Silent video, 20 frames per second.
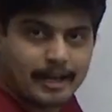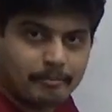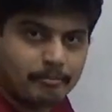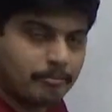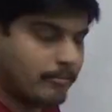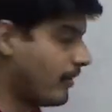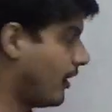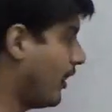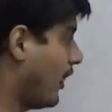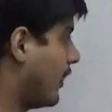
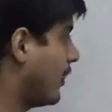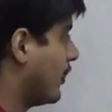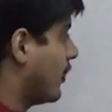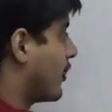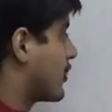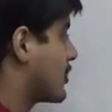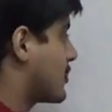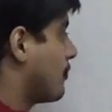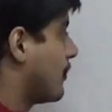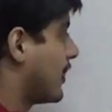and Earth's
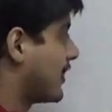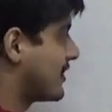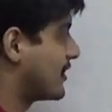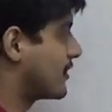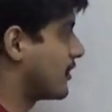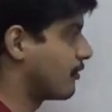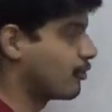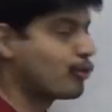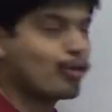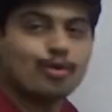mass is of
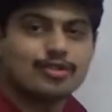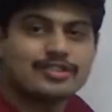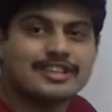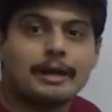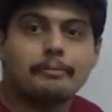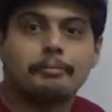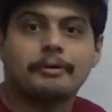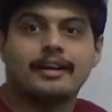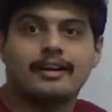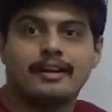course capital
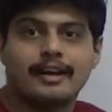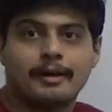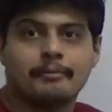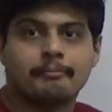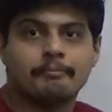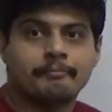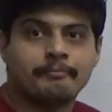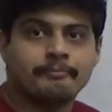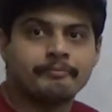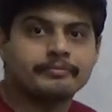M.
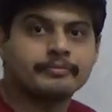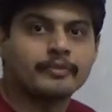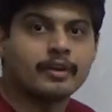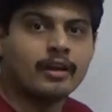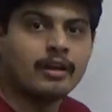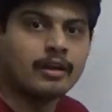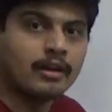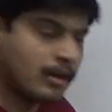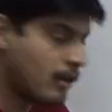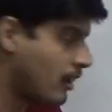
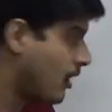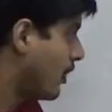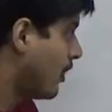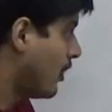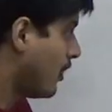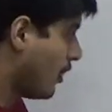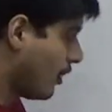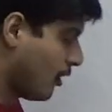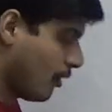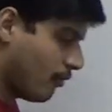
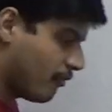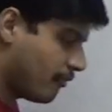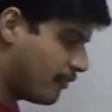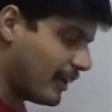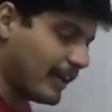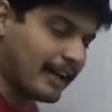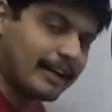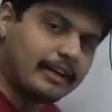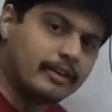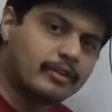We are
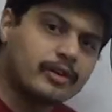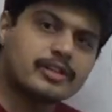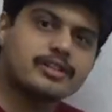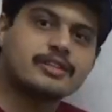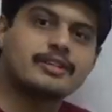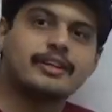interested in